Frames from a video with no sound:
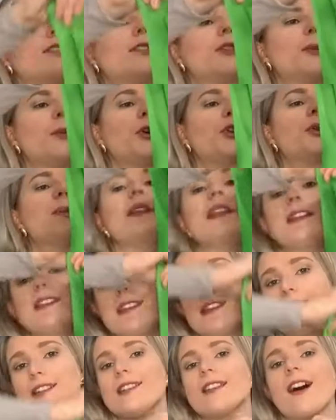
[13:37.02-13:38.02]
the
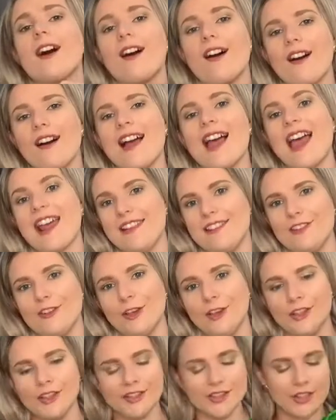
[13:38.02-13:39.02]
possibilities are
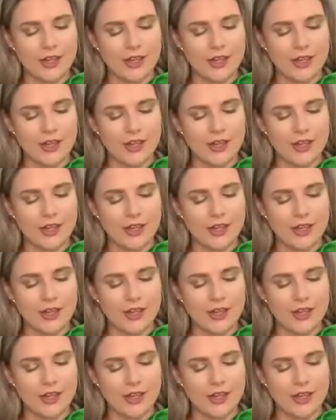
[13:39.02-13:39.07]
endless.